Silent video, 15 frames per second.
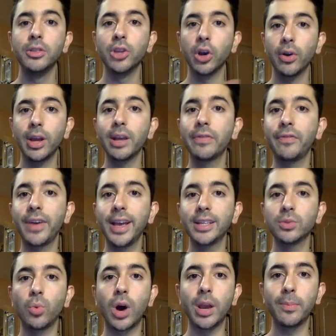during
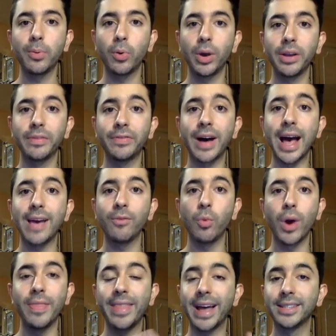phase 1.5,
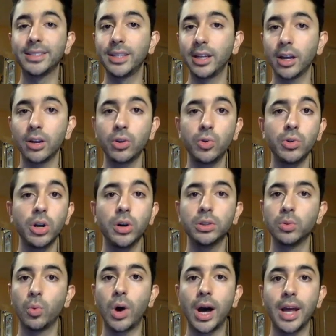when that's here, who
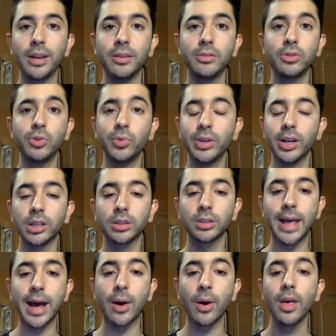knows, one, two years from
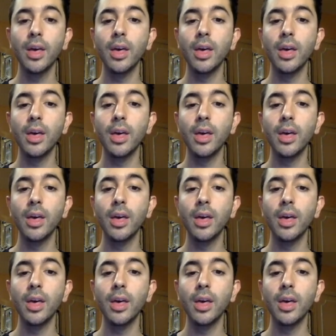now,